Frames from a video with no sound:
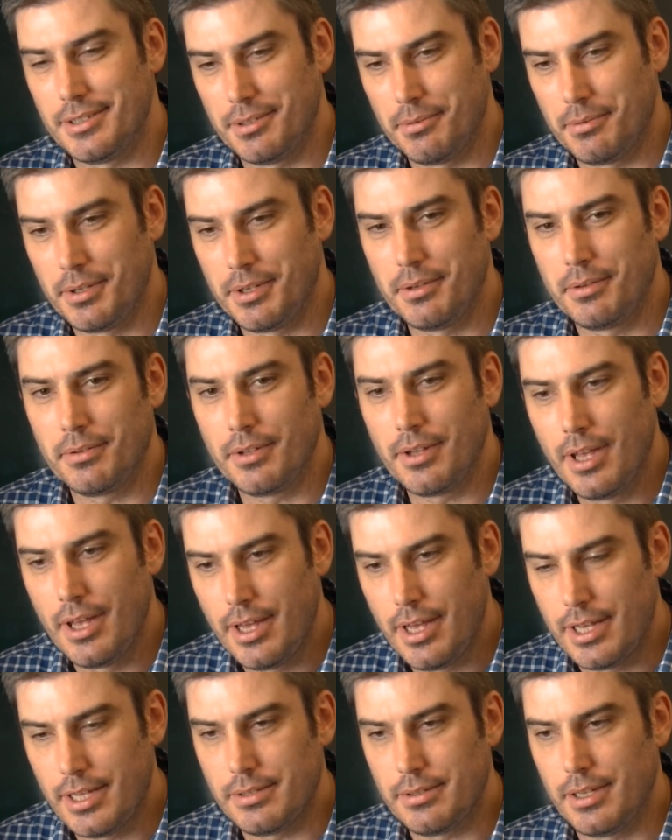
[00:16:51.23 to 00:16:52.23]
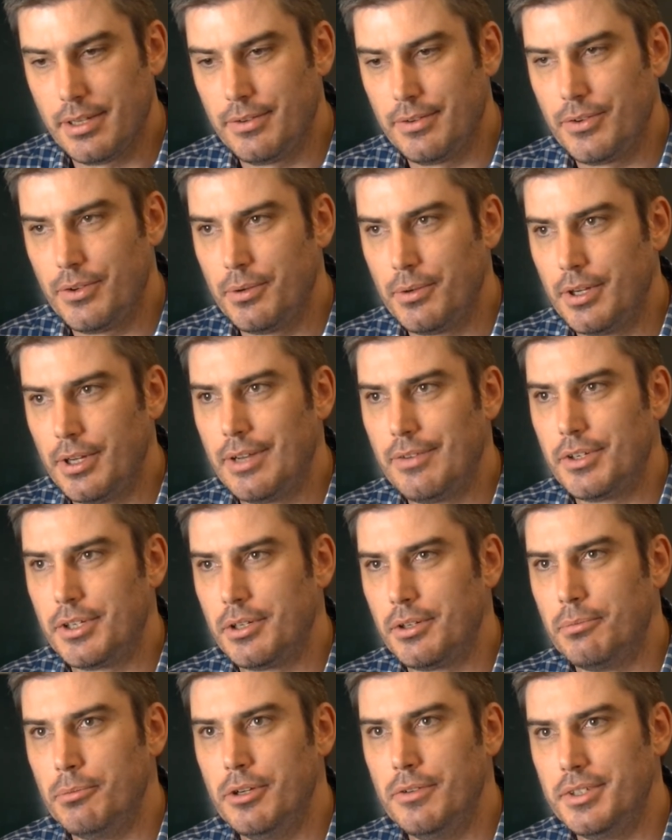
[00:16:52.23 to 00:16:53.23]
And if you were ever to
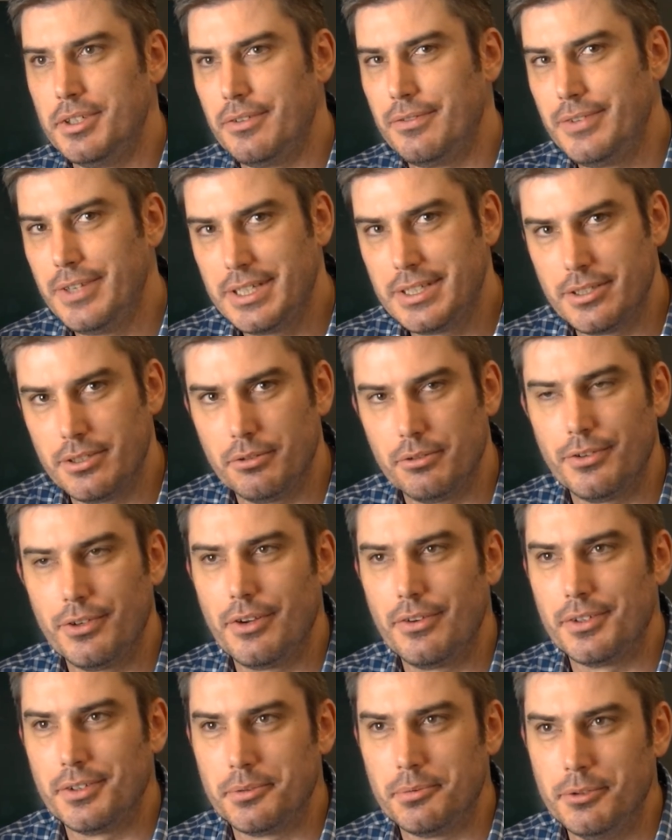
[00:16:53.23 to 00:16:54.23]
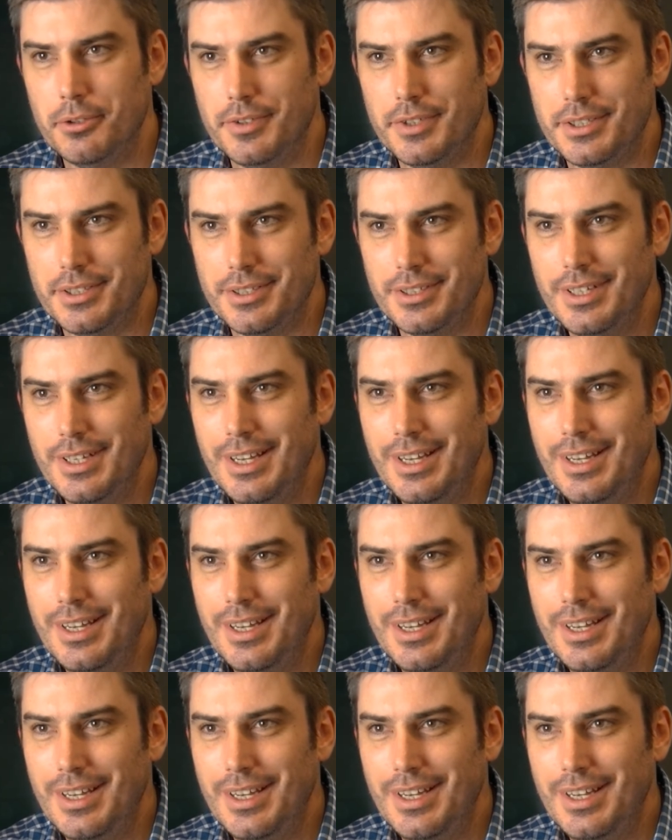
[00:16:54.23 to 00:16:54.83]
move into fiction, if you were to move into